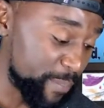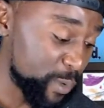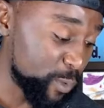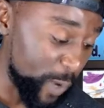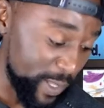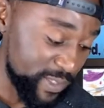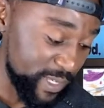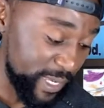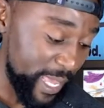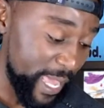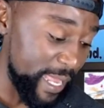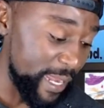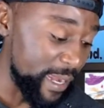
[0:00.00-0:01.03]
Once
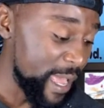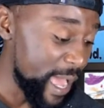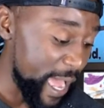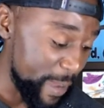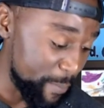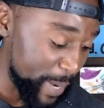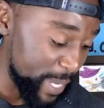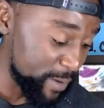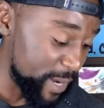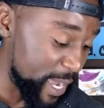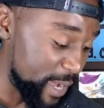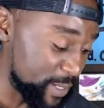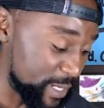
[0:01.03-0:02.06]
again, I paddled
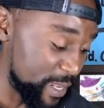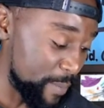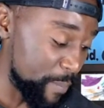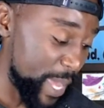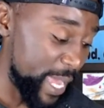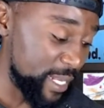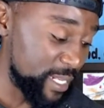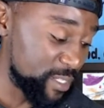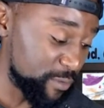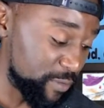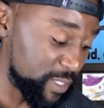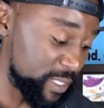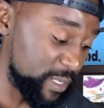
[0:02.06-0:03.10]
out in the bay to
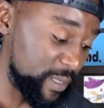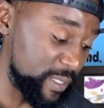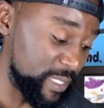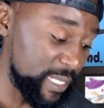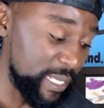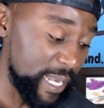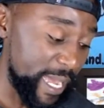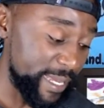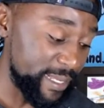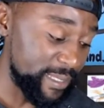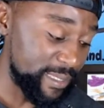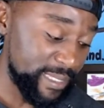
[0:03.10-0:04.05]
visit the sea lions,